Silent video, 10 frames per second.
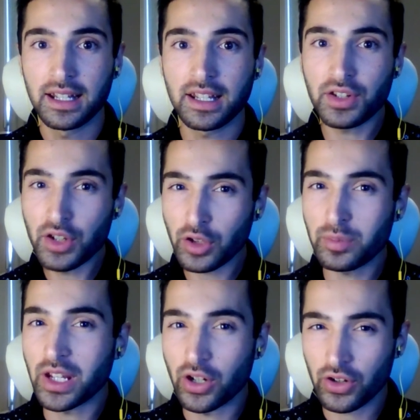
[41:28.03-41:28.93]
it's not
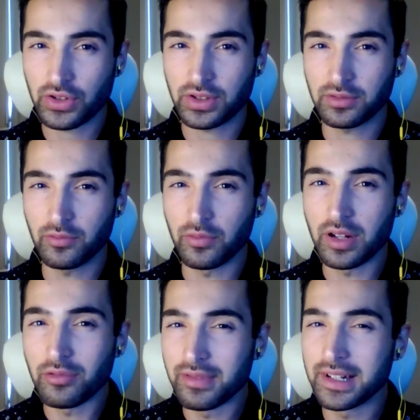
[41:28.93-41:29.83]
because we
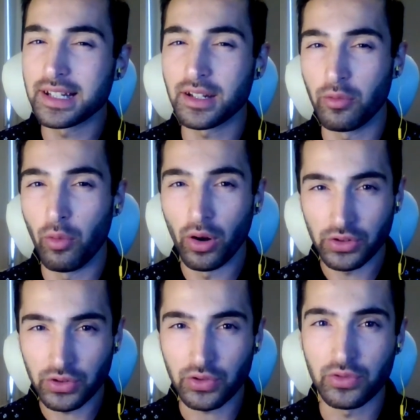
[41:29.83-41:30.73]
really
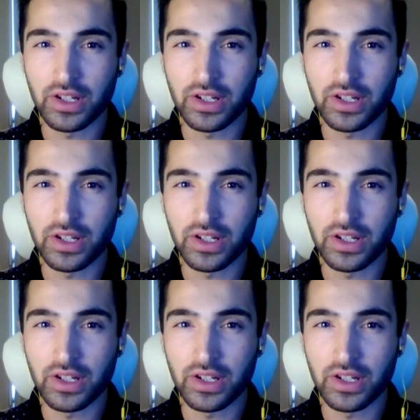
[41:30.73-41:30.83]
want to.